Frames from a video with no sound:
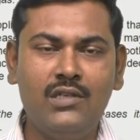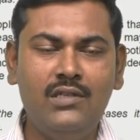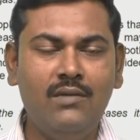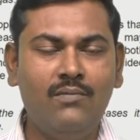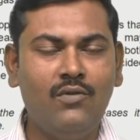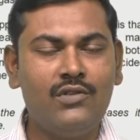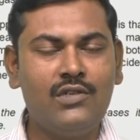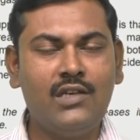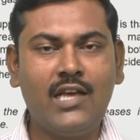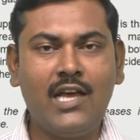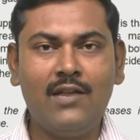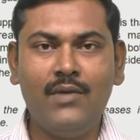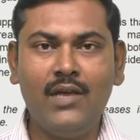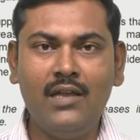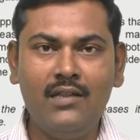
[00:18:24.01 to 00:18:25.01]
The motion can
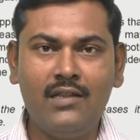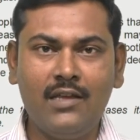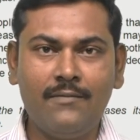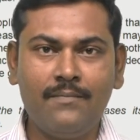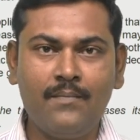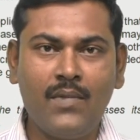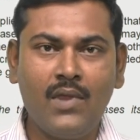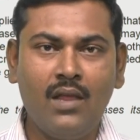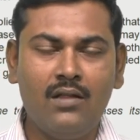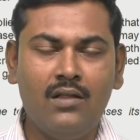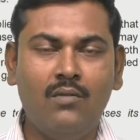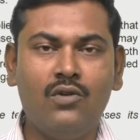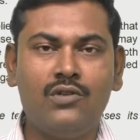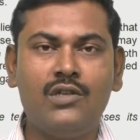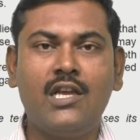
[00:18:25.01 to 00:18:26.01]
be anything. The
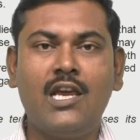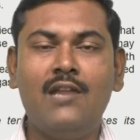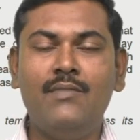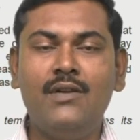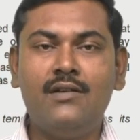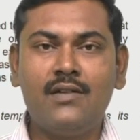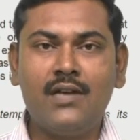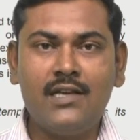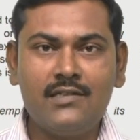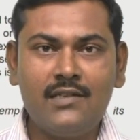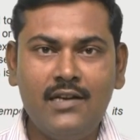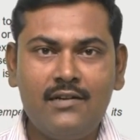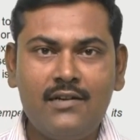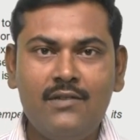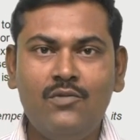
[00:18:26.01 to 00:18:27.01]
motion can be
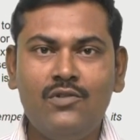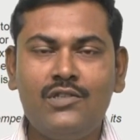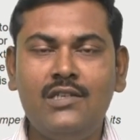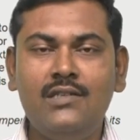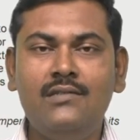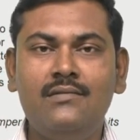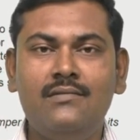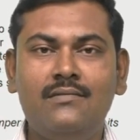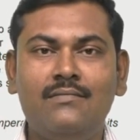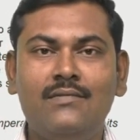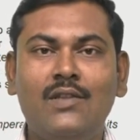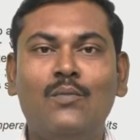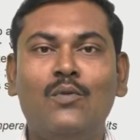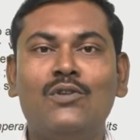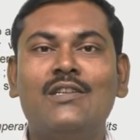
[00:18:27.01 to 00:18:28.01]
translatory motion, the
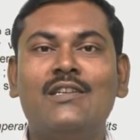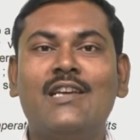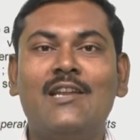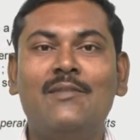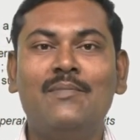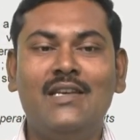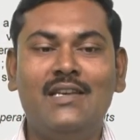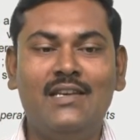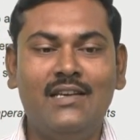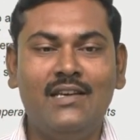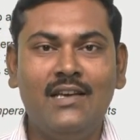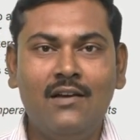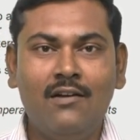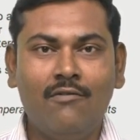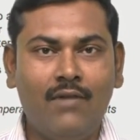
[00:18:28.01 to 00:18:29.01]
motion can be
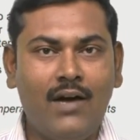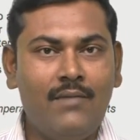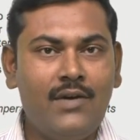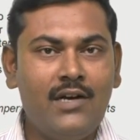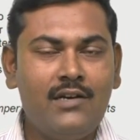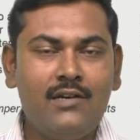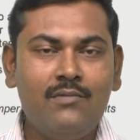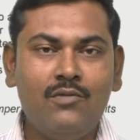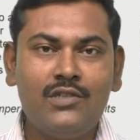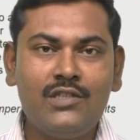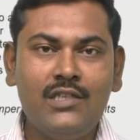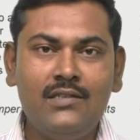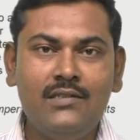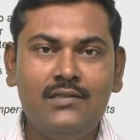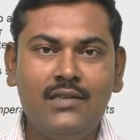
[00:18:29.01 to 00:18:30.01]
vibratory
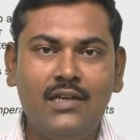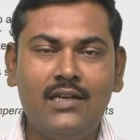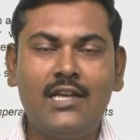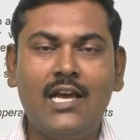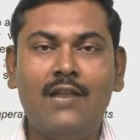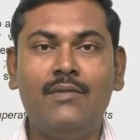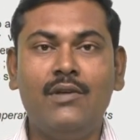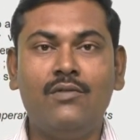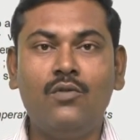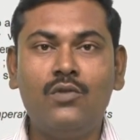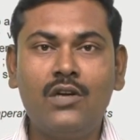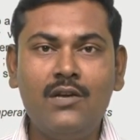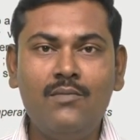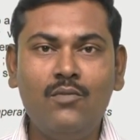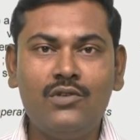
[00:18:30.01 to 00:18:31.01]
motion, it can be
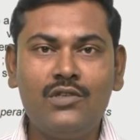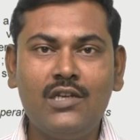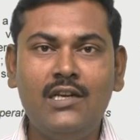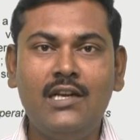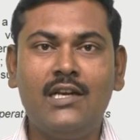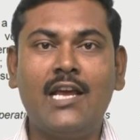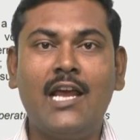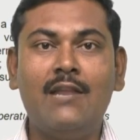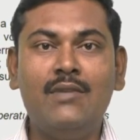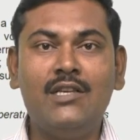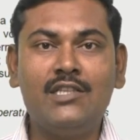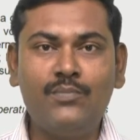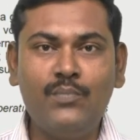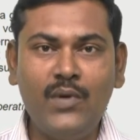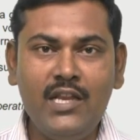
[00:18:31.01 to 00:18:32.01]
rotary motion, it can be
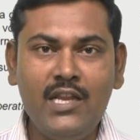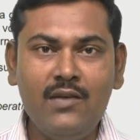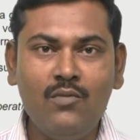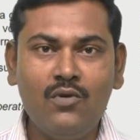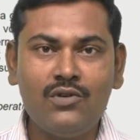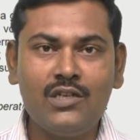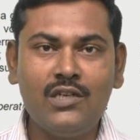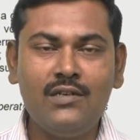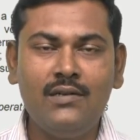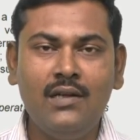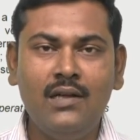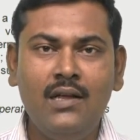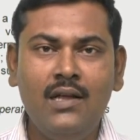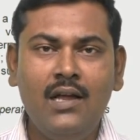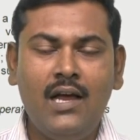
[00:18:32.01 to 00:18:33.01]
spinning motion,
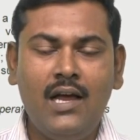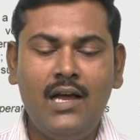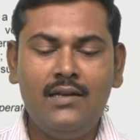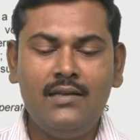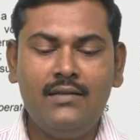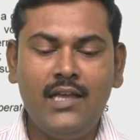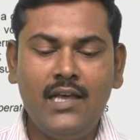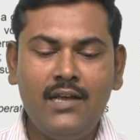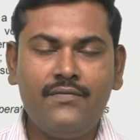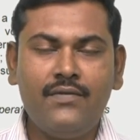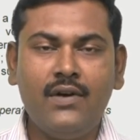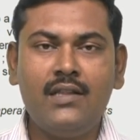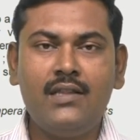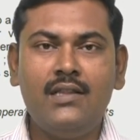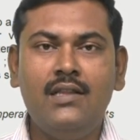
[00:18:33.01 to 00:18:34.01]
and
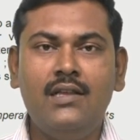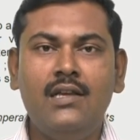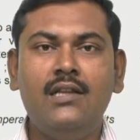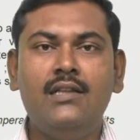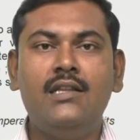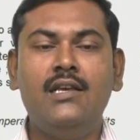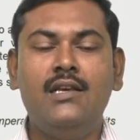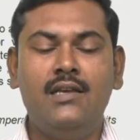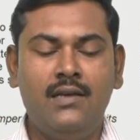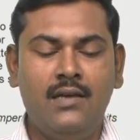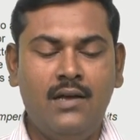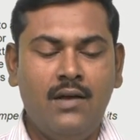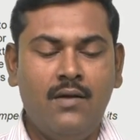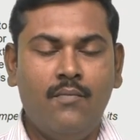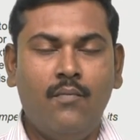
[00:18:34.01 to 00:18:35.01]
therefore the
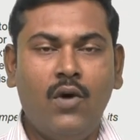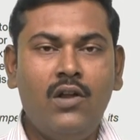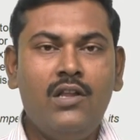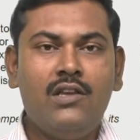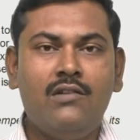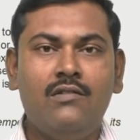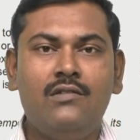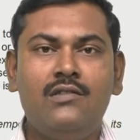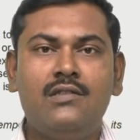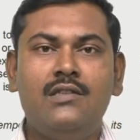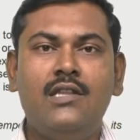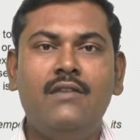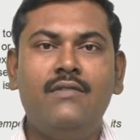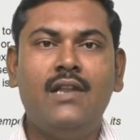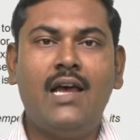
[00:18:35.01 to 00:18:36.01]
molecules,
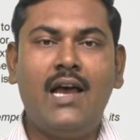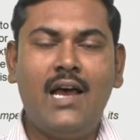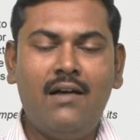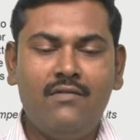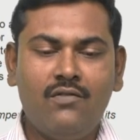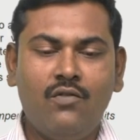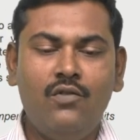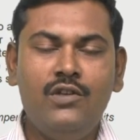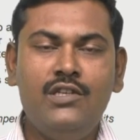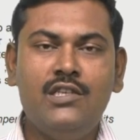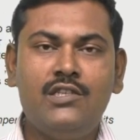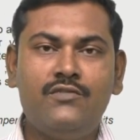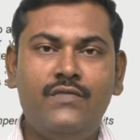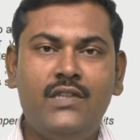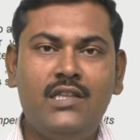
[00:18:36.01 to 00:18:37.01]
they will have
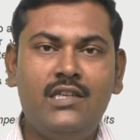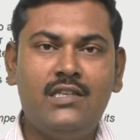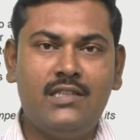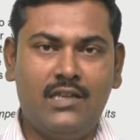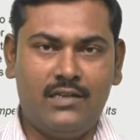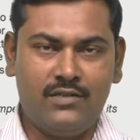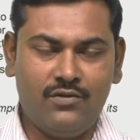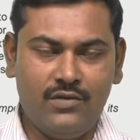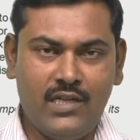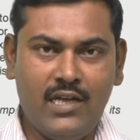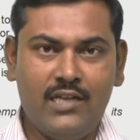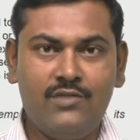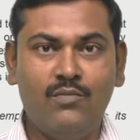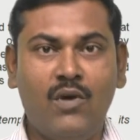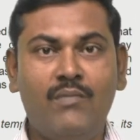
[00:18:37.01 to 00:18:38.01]
collisions with each other. So there
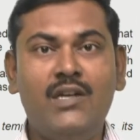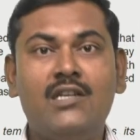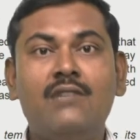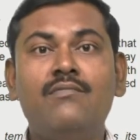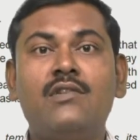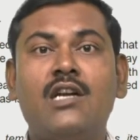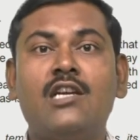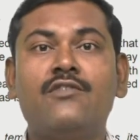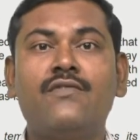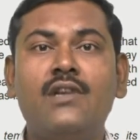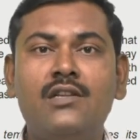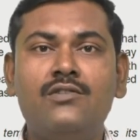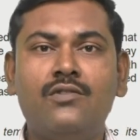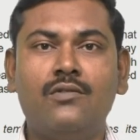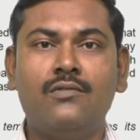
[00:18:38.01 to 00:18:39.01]
is momentum transfer
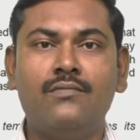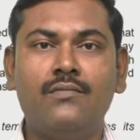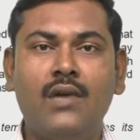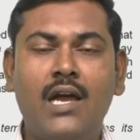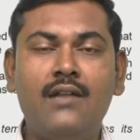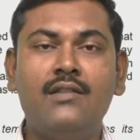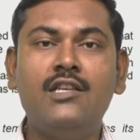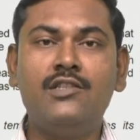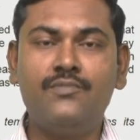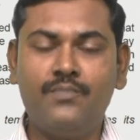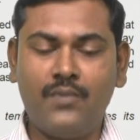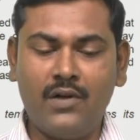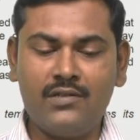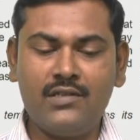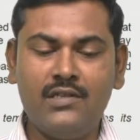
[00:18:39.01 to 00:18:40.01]
also, and this
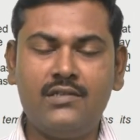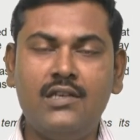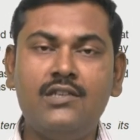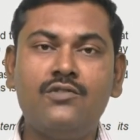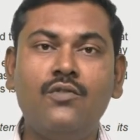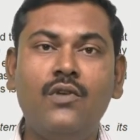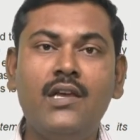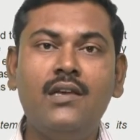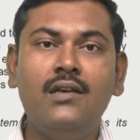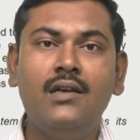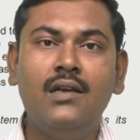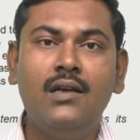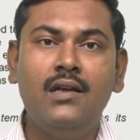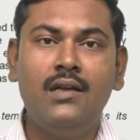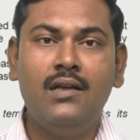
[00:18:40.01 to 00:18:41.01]
process is going
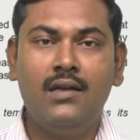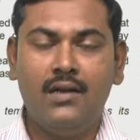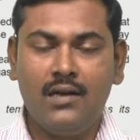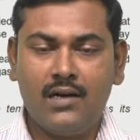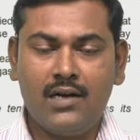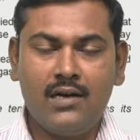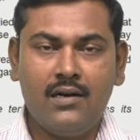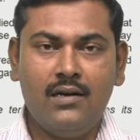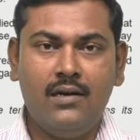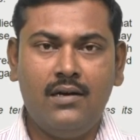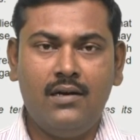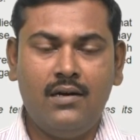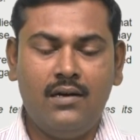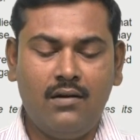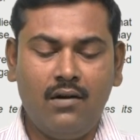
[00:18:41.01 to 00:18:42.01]

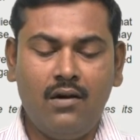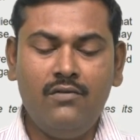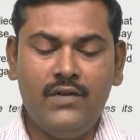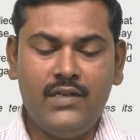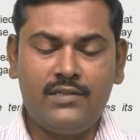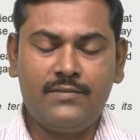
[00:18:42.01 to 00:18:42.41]
always.